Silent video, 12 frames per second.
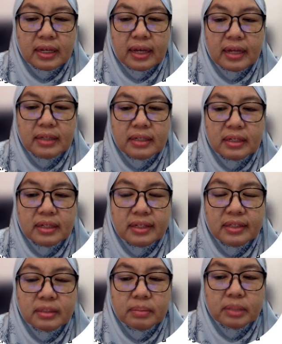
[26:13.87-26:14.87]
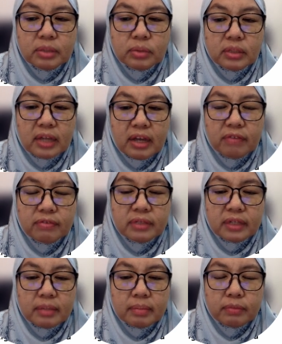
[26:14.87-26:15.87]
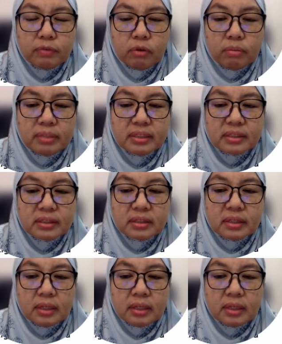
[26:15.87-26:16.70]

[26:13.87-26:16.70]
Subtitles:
and the links between effort and performance,